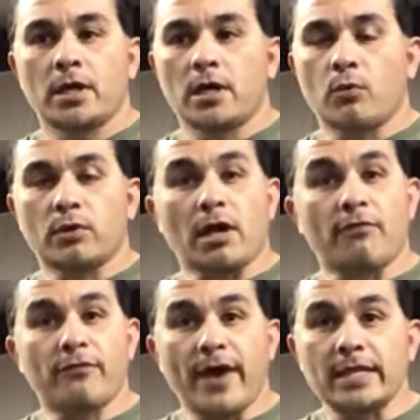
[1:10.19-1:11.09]
without
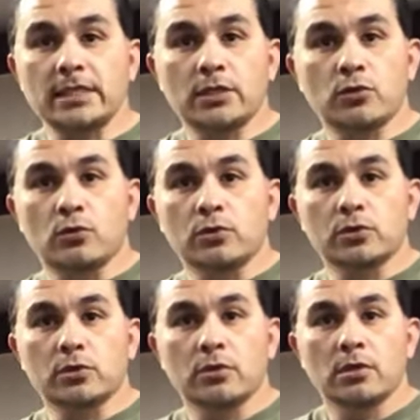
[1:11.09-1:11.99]
fancy tools.
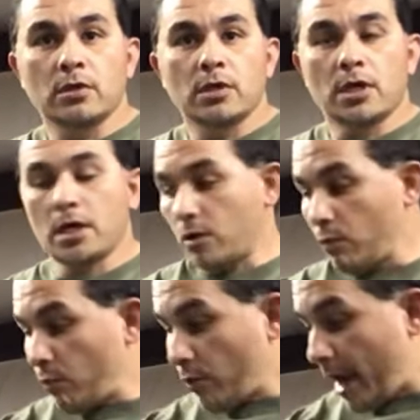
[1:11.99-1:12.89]

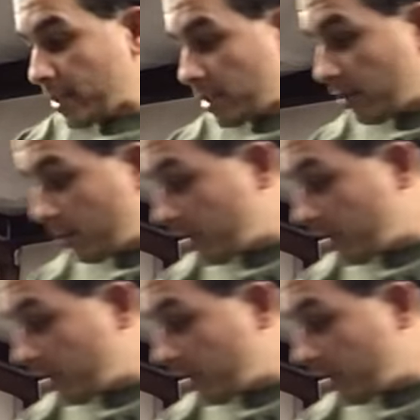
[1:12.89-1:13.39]
What we're actually going to be